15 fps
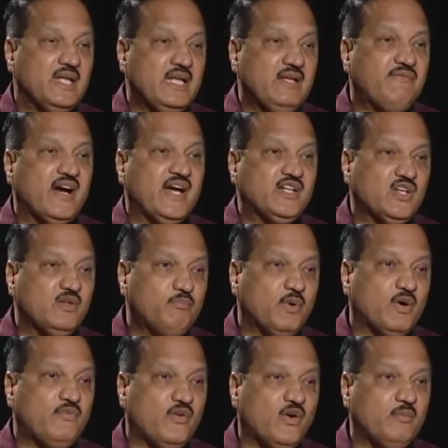If I don't
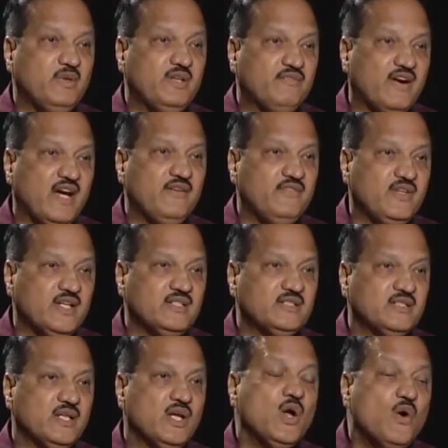perform in 5
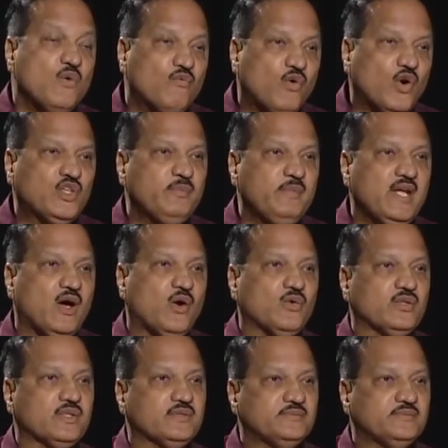years, vote me out.